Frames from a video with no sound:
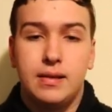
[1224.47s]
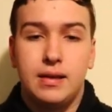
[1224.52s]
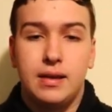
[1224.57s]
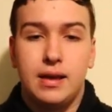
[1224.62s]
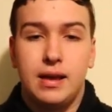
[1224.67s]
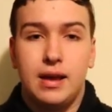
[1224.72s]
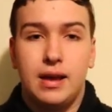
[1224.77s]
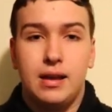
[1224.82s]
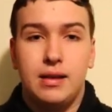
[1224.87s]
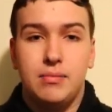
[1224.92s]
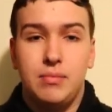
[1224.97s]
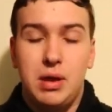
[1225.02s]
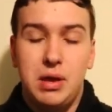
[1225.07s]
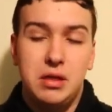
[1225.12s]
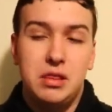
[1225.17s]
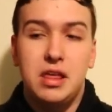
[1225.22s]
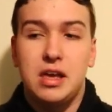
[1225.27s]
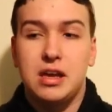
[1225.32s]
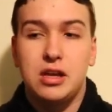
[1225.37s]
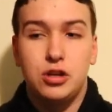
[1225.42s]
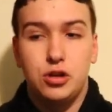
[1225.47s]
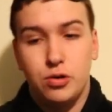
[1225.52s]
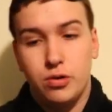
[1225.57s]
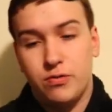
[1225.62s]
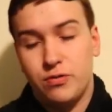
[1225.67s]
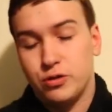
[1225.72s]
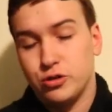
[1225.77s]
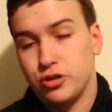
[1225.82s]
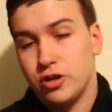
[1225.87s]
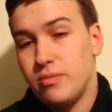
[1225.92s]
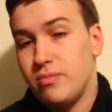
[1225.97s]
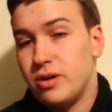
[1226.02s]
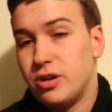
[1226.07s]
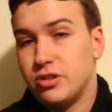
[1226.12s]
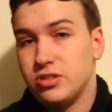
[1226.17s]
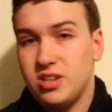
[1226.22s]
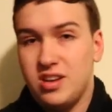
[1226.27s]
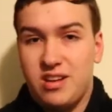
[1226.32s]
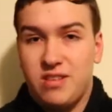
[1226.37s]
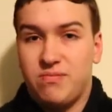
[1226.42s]
and maybe they could do it for Dream
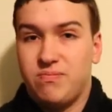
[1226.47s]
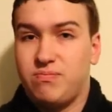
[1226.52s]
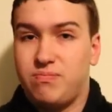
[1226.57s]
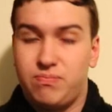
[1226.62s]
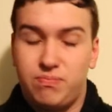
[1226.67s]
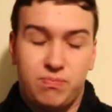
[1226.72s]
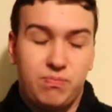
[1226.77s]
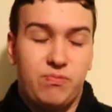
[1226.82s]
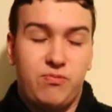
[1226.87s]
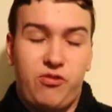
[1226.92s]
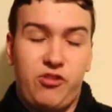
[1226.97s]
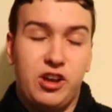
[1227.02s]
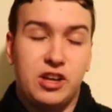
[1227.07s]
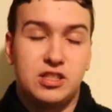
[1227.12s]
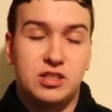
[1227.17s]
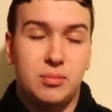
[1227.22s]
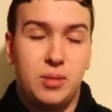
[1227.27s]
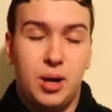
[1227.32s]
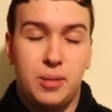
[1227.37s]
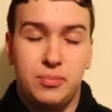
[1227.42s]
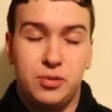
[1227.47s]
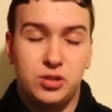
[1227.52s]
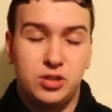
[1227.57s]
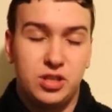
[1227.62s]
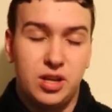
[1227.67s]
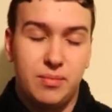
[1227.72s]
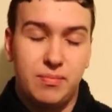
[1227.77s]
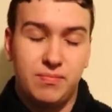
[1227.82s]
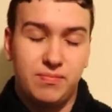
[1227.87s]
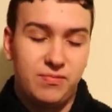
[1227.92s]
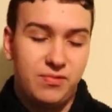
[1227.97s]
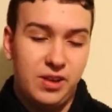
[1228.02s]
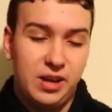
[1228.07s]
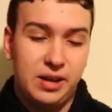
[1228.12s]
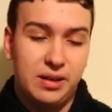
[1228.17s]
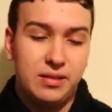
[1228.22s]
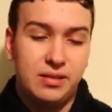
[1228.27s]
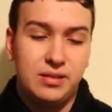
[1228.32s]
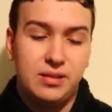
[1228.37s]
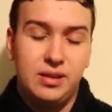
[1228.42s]
Mirrors. They could fix them up or
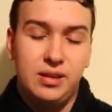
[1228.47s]
something.